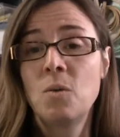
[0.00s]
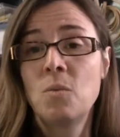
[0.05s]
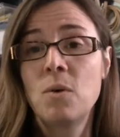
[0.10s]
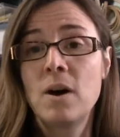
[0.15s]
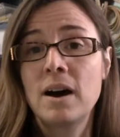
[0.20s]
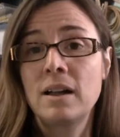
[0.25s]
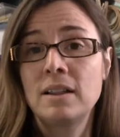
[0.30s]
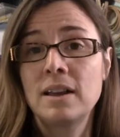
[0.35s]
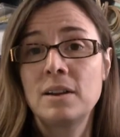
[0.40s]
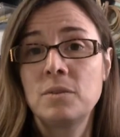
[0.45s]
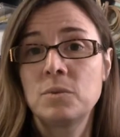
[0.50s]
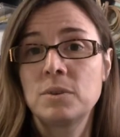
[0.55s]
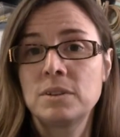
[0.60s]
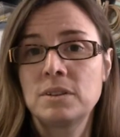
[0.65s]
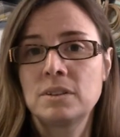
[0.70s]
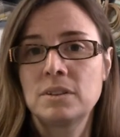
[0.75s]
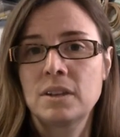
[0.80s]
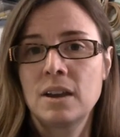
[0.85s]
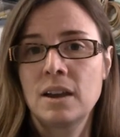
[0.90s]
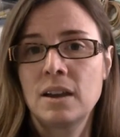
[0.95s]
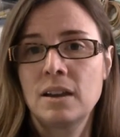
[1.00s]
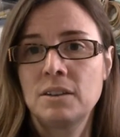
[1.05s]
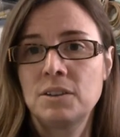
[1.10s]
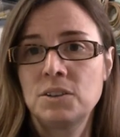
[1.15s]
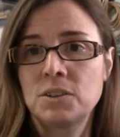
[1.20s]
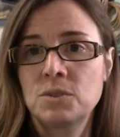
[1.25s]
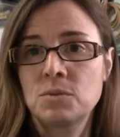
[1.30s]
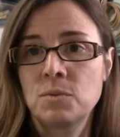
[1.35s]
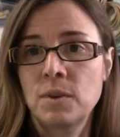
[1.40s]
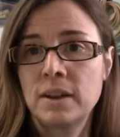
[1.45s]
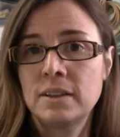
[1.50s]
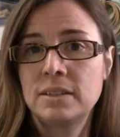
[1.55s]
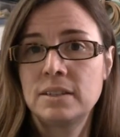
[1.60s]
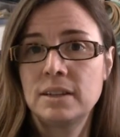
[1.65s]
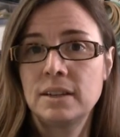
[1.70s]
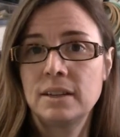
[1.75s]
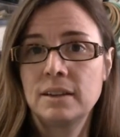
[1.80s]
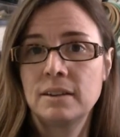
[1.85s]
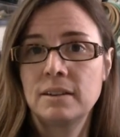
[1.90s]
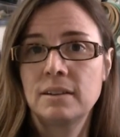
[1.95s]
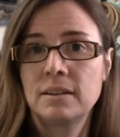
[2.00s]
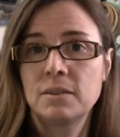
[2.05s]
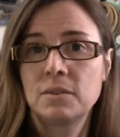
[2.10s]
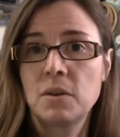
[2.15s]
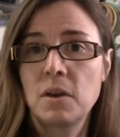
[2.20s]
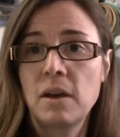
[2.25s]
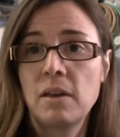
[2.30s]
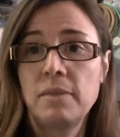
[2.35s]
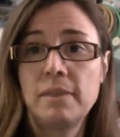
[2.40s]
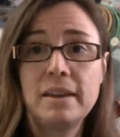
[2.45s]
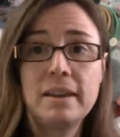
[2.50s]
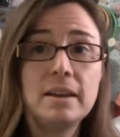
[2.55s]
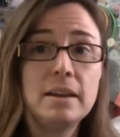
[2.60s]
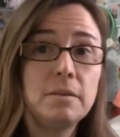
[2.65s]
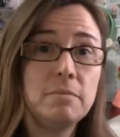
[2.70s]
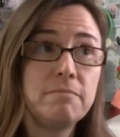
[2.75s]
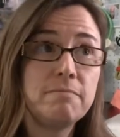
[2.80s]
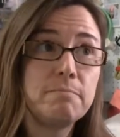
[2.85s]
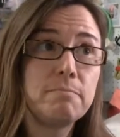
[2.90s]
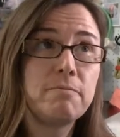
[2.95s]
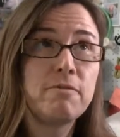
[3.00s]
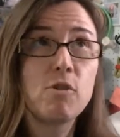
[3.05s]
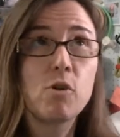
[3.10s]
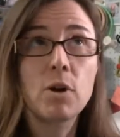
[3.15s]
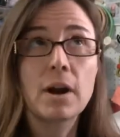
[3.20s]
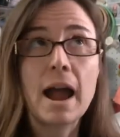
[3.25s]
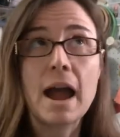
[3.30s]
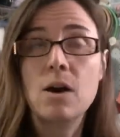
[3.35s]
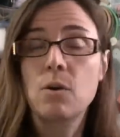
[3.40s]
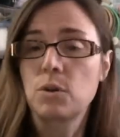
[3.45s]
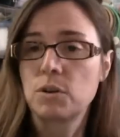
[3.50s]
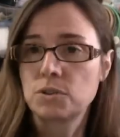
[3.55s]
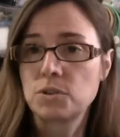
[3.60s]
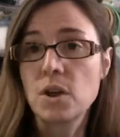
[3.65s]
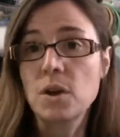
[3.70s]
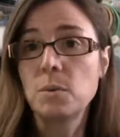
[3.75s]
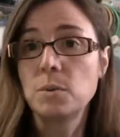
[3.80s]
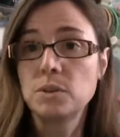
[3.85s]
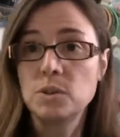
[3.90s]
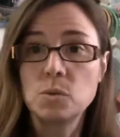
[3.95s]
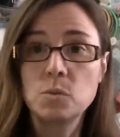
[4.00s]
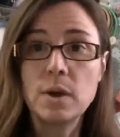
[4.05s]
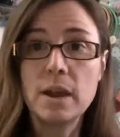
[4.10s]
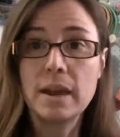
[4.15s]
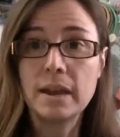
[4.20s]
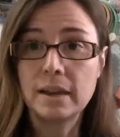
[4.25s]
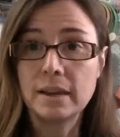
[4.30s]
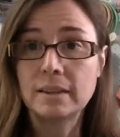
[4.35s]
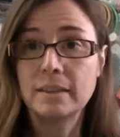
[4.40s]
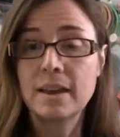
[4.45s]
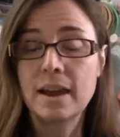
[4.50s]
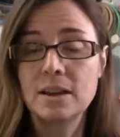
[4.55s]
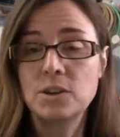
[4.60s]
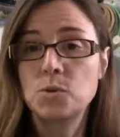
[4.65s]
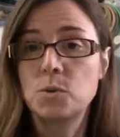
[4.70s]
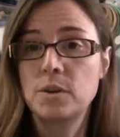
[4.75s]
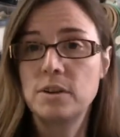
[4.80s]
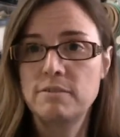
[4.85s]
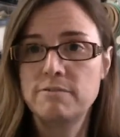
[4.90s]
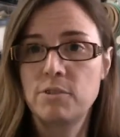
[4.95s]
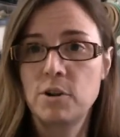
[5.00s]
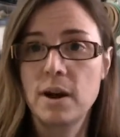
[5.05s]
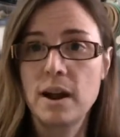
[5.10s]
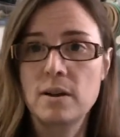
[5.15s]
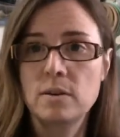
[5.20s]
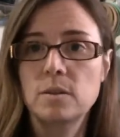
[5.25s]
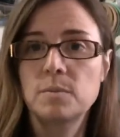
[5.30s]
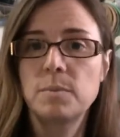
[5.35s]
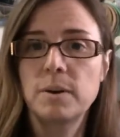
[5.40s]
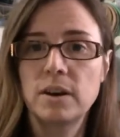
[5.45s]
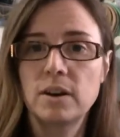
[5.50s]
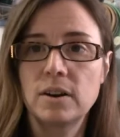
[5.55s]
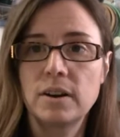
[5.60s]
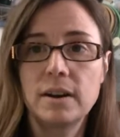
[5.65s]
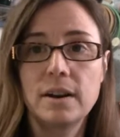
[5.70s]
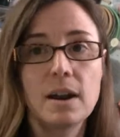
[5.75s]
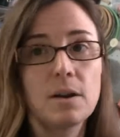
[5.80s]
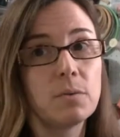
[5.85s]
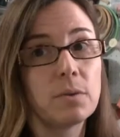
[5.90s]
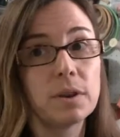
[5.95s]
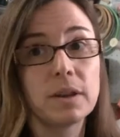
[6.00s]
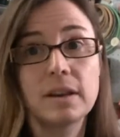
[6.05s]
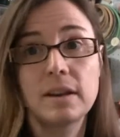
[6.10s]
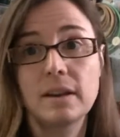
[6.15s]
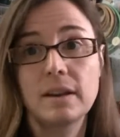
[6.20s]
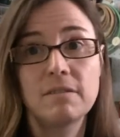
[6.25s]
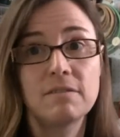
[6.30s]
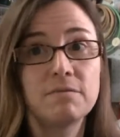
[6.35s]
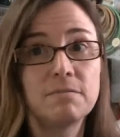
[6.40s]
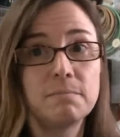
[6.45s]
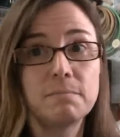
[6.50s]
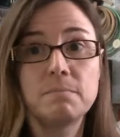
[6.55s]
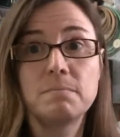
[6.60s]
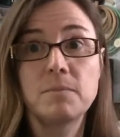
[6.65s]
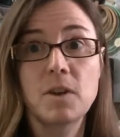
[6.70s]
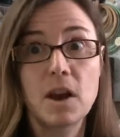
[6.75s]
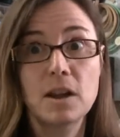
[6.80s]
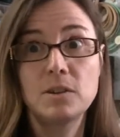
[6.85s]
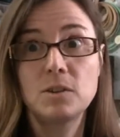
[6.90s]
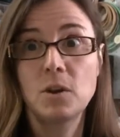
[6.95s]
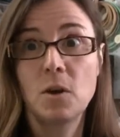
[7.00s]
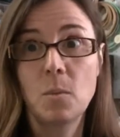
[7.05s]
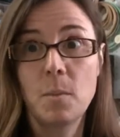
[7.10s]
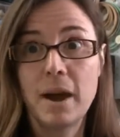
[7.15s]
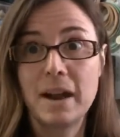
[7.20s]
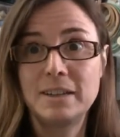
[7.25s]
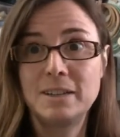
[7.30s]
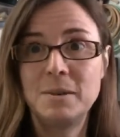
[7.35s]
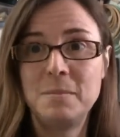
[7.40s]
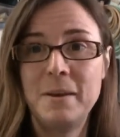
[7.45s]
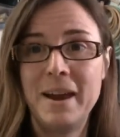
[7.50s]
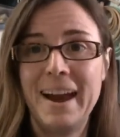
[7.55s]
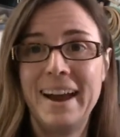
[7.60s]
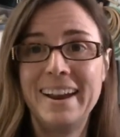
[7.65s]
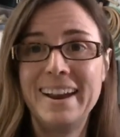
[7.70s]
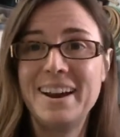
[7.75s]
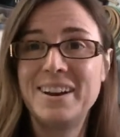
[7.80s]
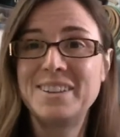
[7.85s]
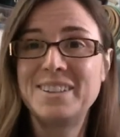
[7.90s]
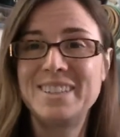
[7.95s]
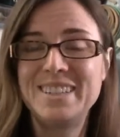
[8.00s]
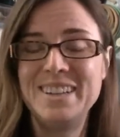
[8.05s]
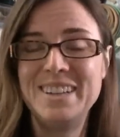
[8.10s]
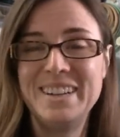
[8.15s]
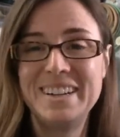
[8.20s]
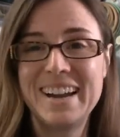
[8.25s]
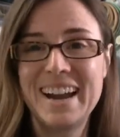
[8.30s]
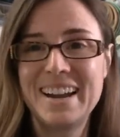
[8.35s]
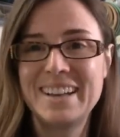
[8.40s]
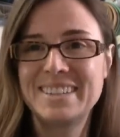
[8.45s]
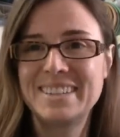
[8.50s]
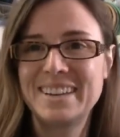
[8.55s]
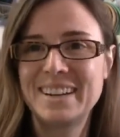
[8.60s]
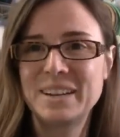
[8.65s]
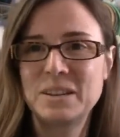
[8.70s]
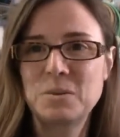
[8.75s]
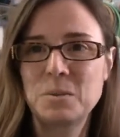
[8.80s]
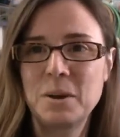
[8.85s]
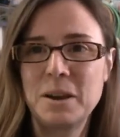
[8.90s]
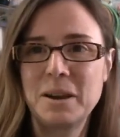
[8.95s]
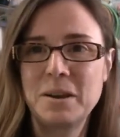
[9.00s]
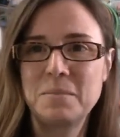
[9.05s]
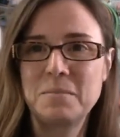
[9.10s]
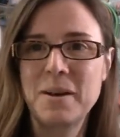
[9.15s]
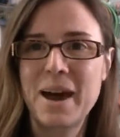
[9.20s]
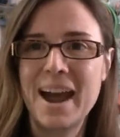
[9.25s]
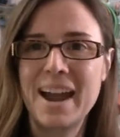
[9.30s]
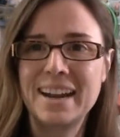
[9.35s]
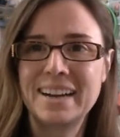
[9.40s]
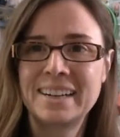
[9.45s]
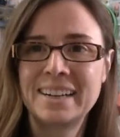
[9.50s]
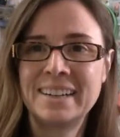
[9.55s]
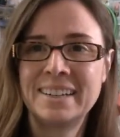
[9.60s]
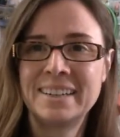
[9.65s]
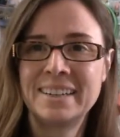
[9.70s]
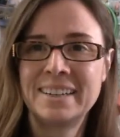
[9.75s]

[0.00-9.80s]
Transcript: while I was uh, just resting. And the four hours I was awake in that twenty-four hour period, I really have got to go back to bed. I'll see you guys next week. Bye.